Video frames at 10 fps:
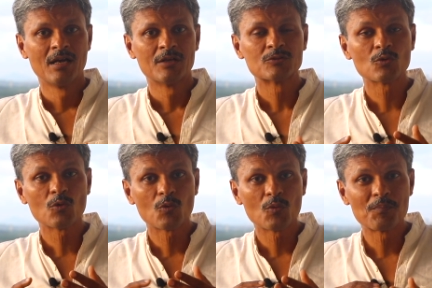
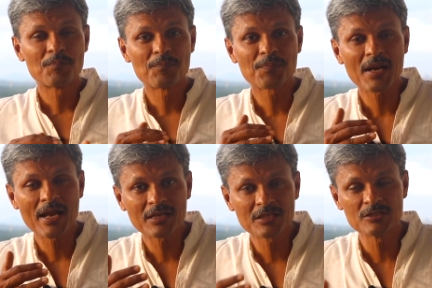So
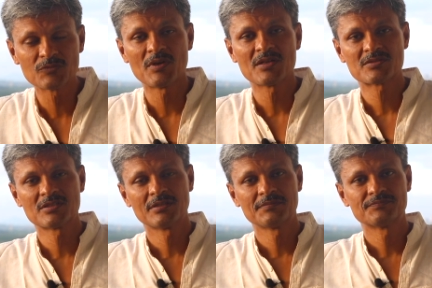practice fasting.